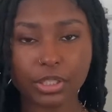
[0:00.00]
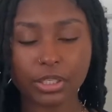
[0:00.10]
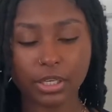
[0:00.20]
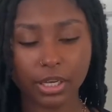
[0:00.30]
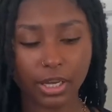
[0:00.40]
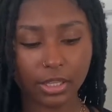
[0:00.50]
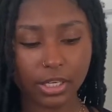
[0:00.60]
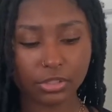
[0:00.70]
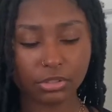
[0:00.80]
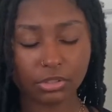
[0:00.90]
and I like
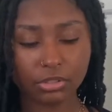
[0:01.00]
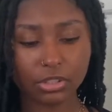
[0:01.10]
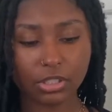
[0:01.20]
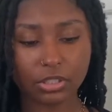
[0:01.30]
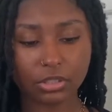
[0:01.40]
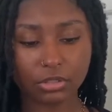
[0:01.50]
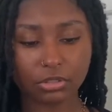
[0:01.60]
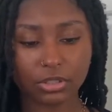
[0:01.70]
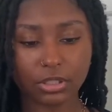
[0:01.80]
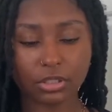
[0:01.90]
to use these little
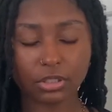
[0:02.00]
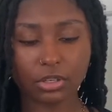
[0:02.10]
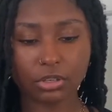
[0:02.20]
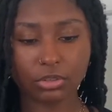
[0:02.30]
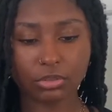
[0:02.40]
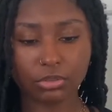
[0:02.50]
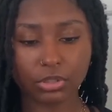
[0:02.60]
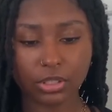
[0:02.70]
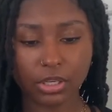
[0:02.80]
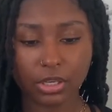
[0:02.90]
silicone
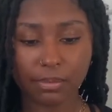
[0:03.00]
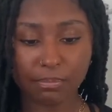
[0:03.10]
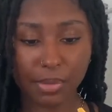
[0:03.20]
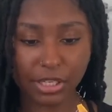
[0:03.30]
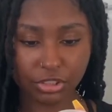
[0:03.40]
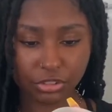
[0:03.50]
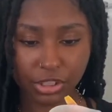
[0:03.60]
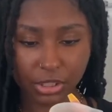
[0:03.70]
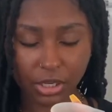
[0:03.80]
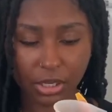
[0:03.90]
measuring
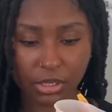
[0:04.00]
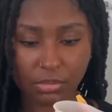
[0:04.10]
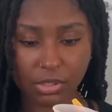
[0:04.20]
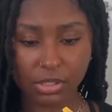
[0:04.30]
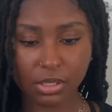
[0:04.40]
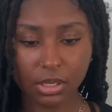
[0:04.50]
cups.